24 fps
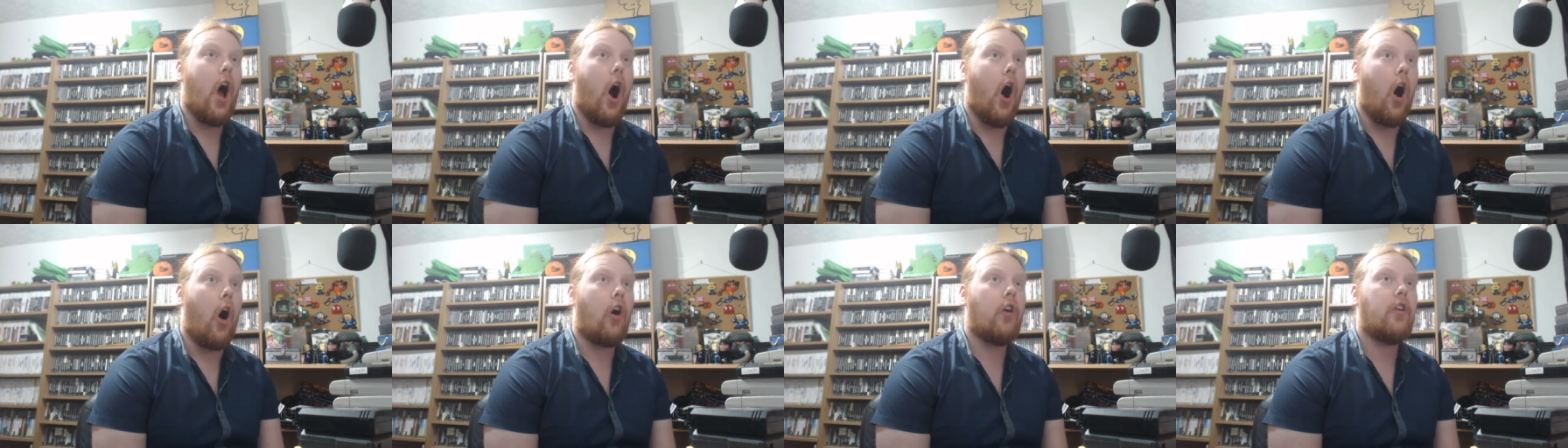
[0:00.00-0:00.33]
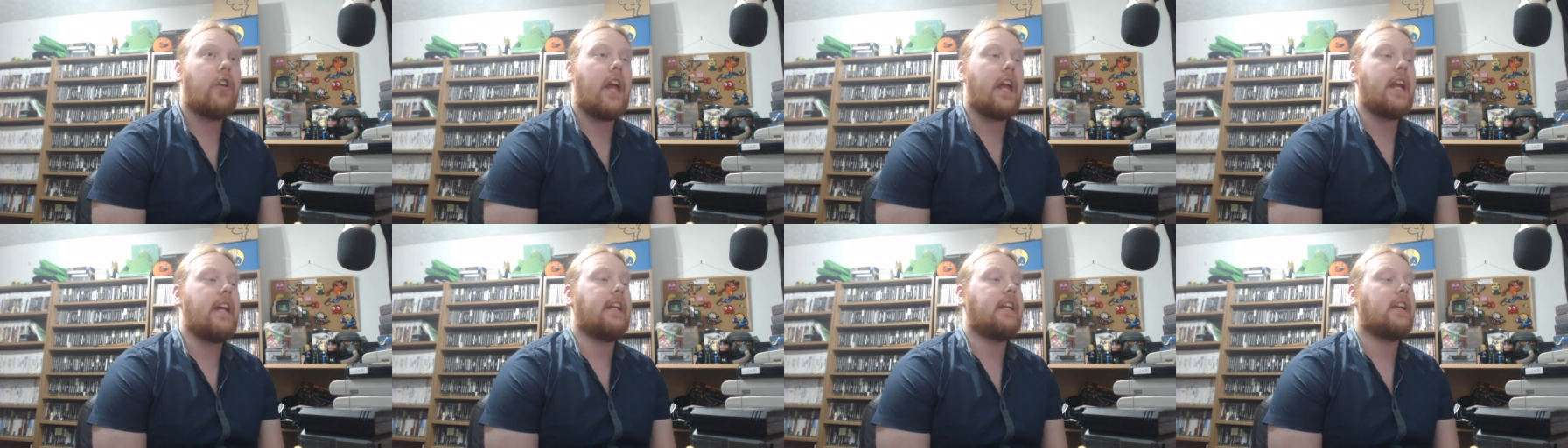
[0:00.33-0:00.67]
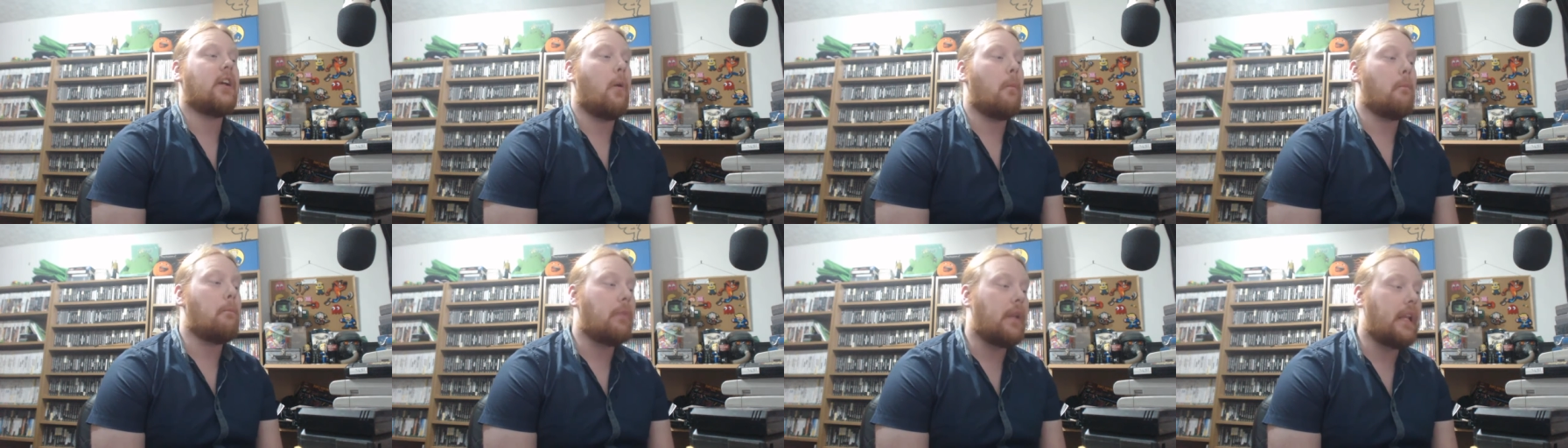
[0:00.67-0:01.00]
on a
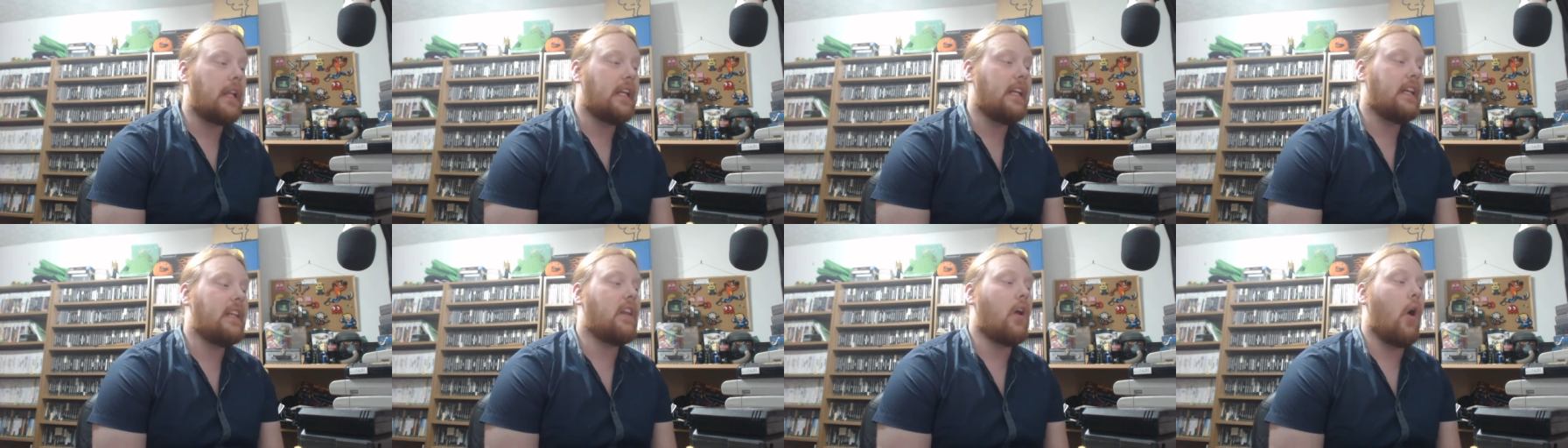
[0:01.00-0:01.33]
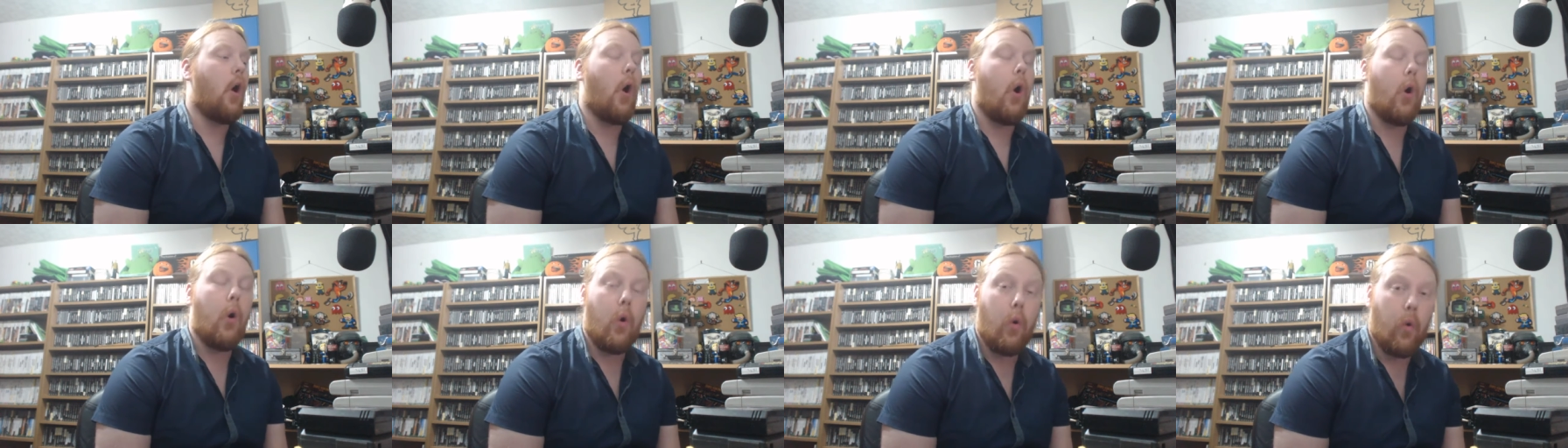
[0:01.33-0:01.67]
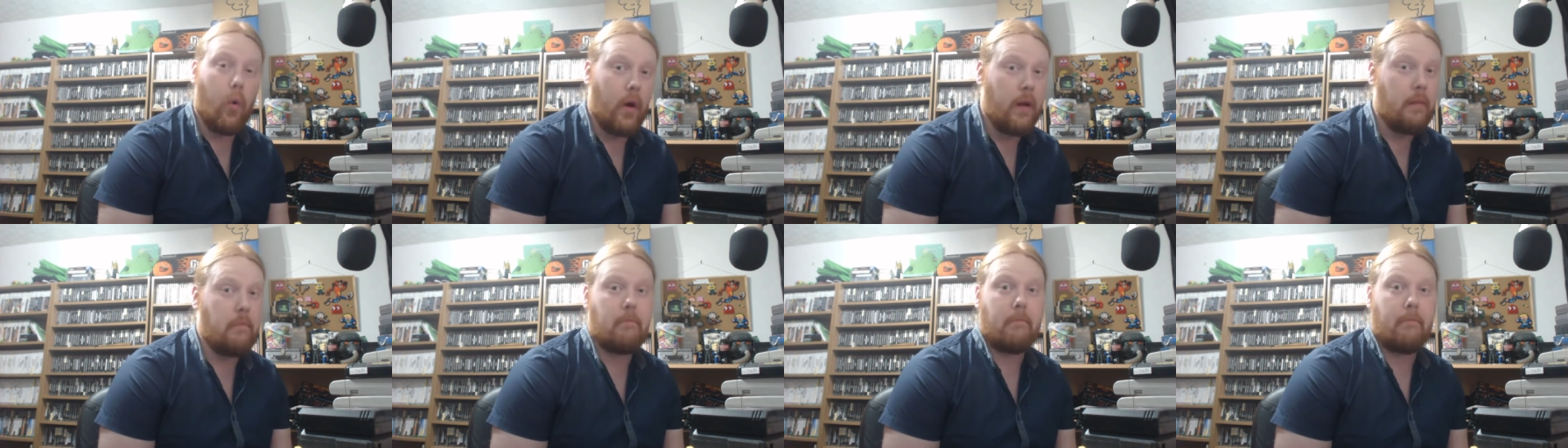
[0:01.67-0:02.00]
complete
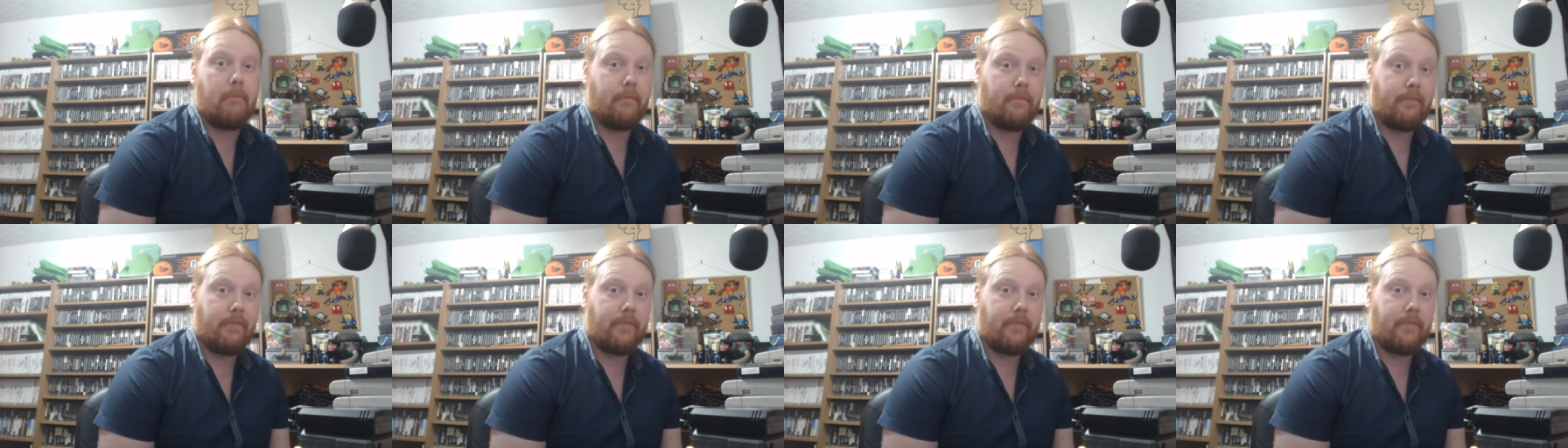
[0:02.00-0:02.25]
whim.